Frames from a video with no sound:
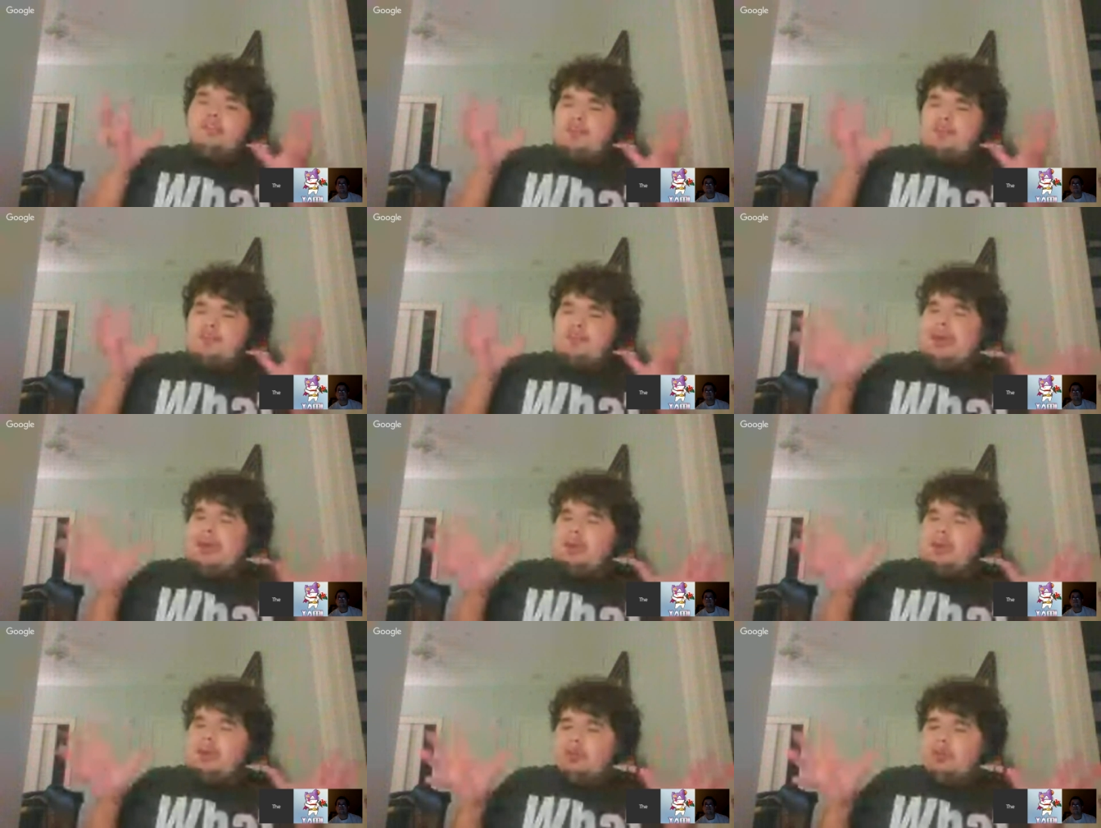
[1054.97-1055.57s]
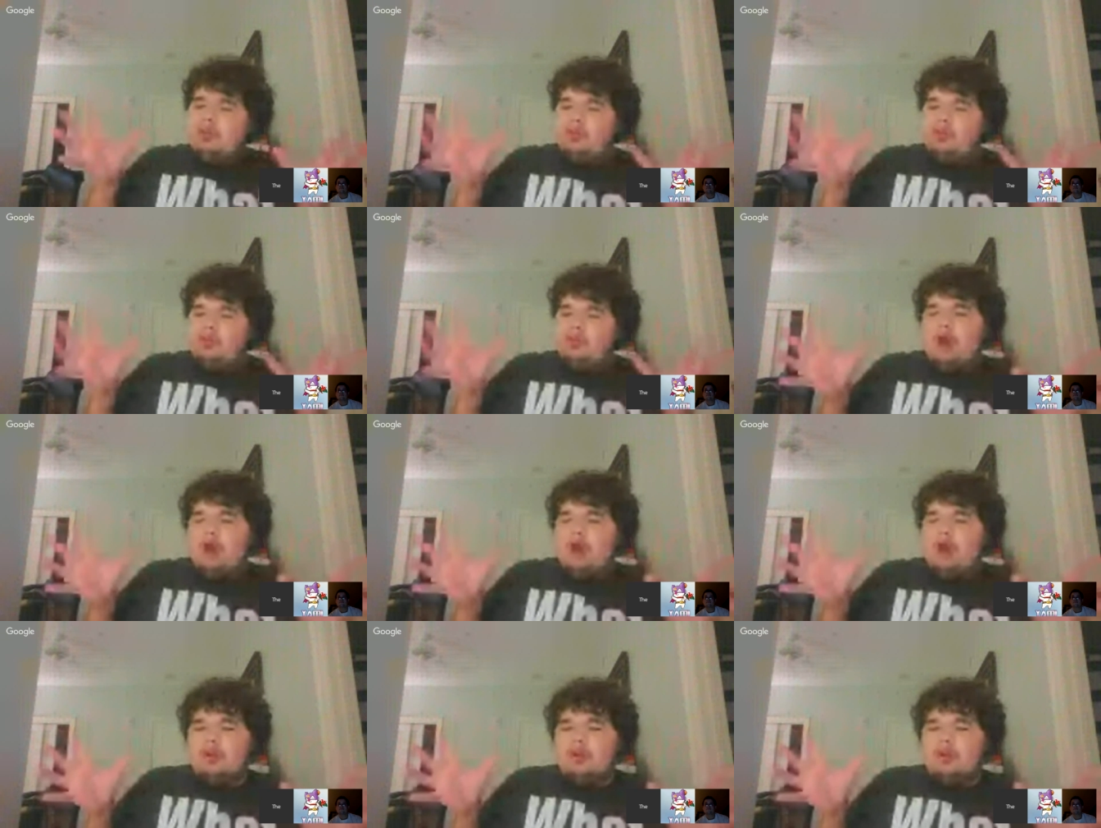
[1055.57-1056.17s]
repels
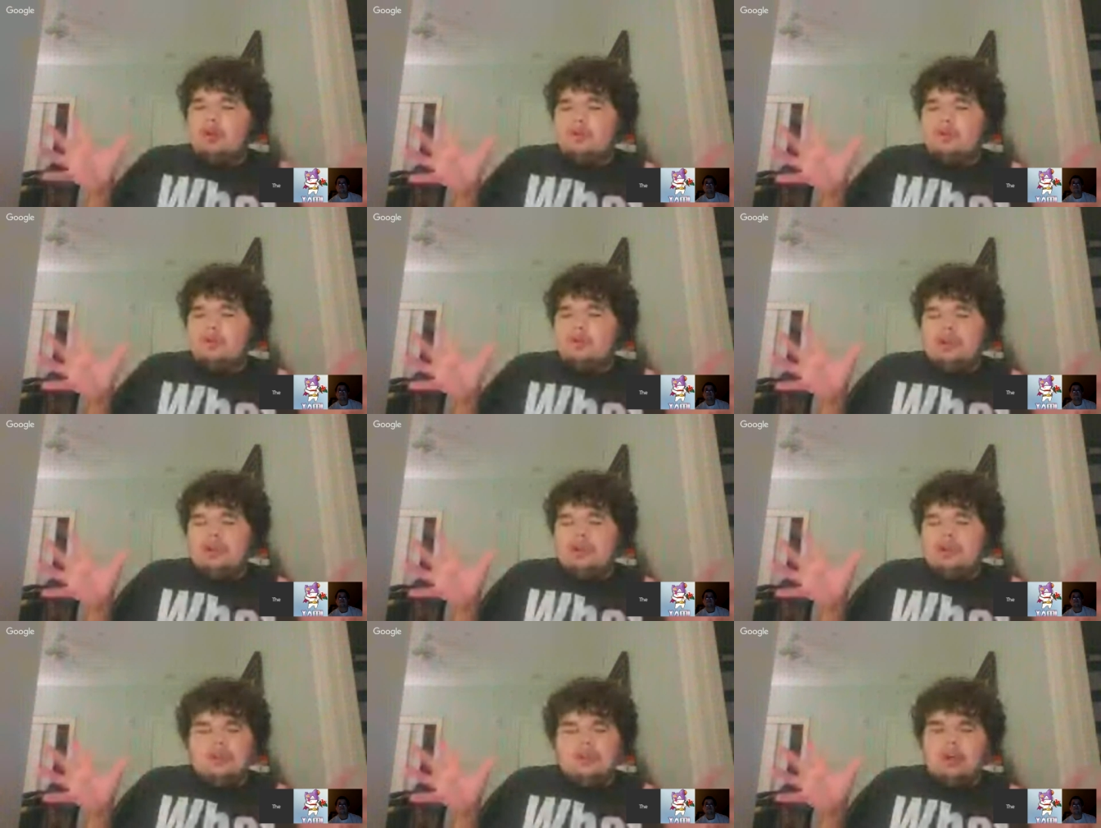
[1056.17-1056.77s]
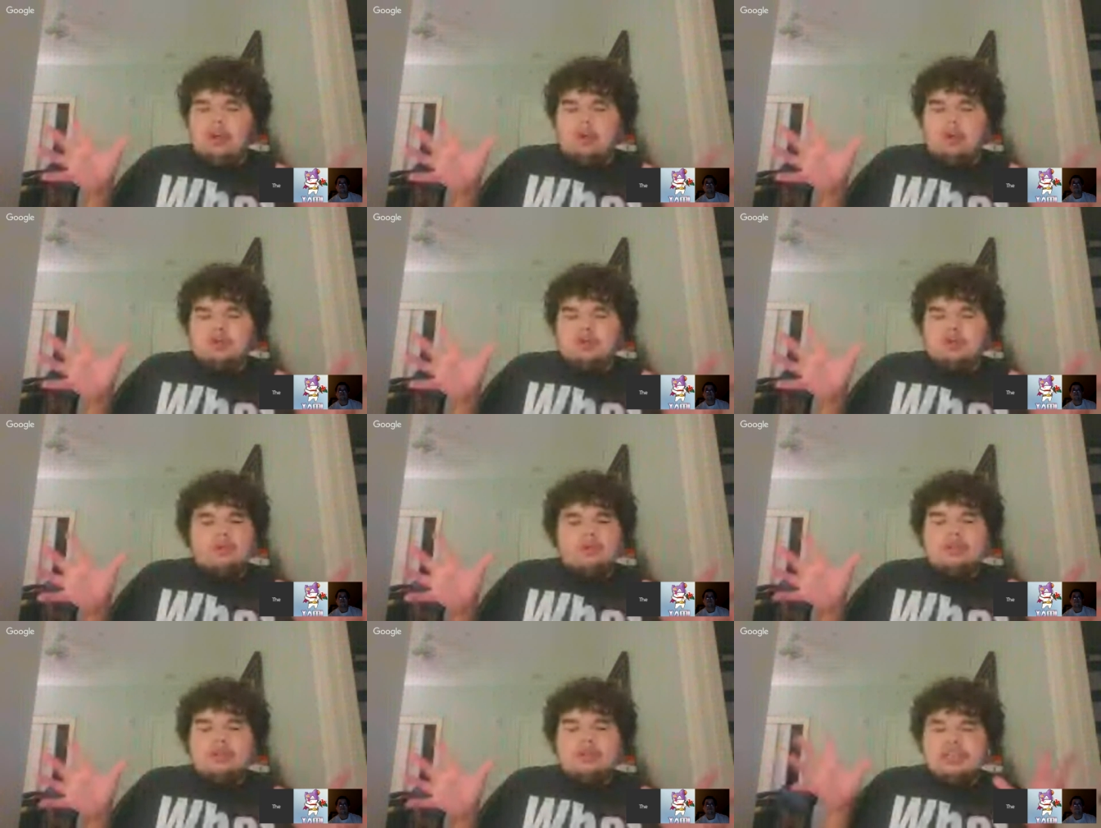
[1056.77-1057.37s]
water for being in the
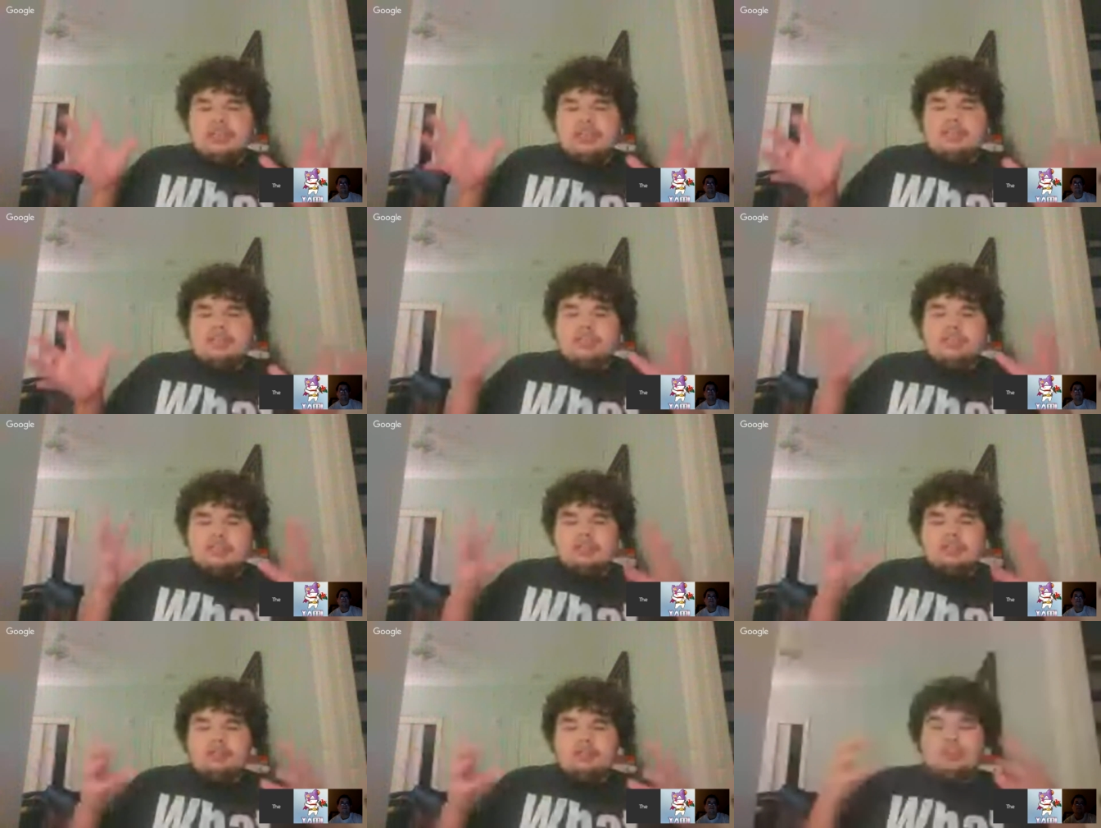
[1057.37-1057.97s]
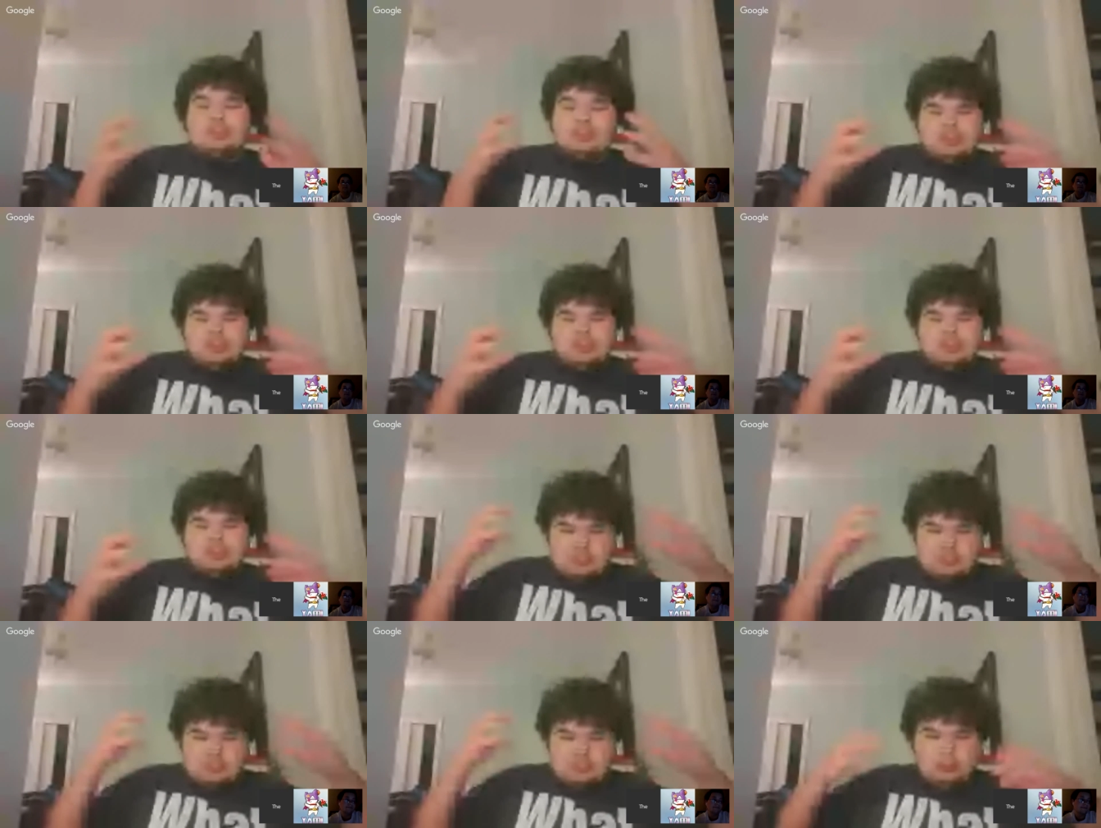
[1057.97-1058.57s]
ocean because he just looks
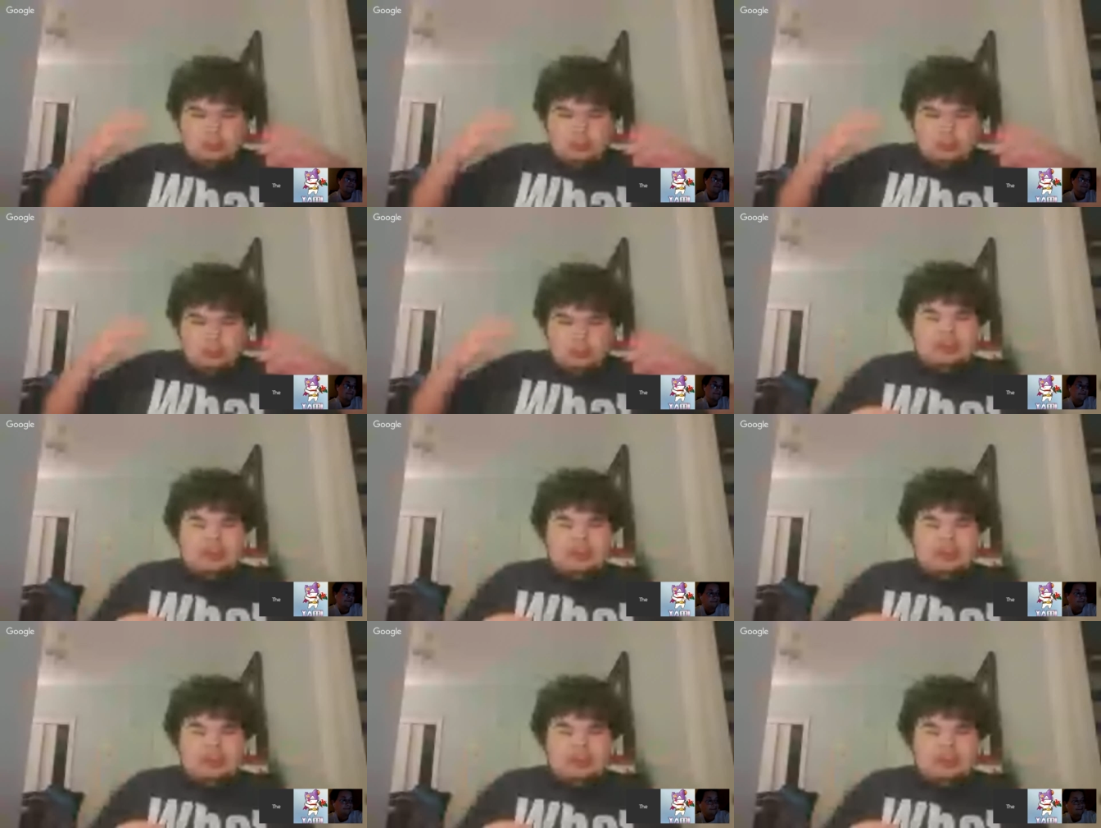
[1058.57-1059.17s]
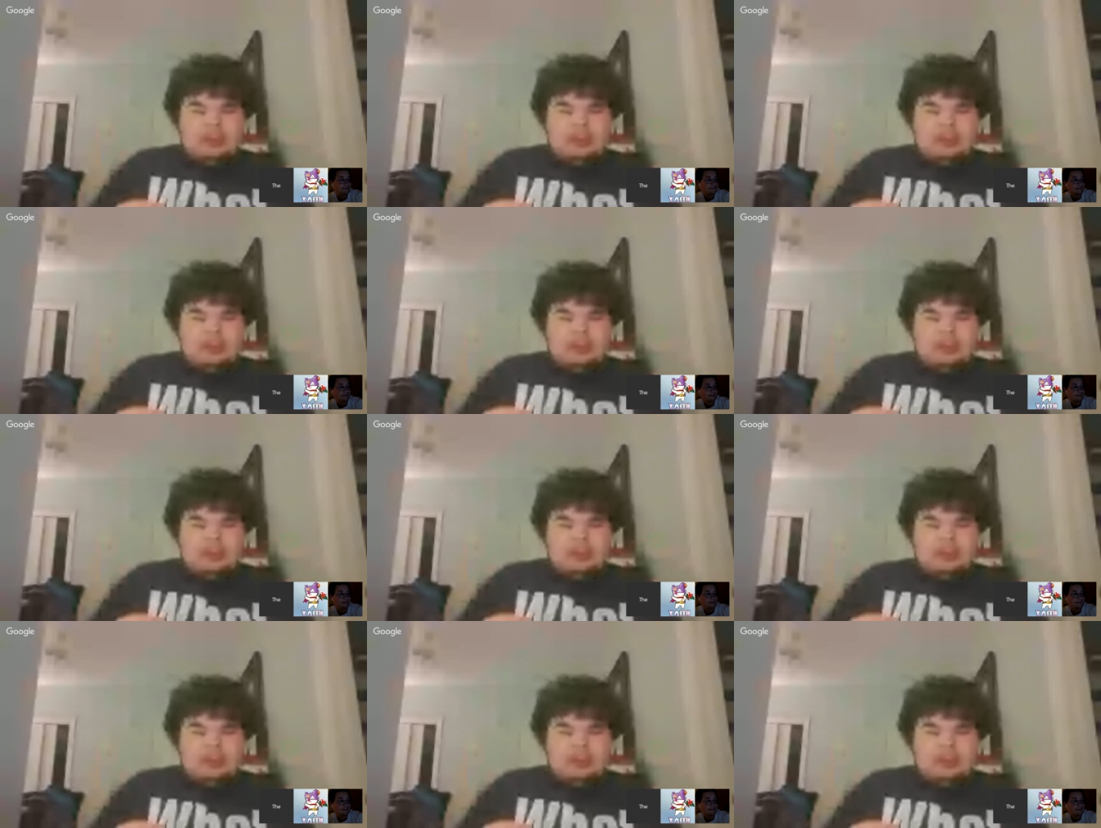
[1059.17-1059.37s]
so dirty.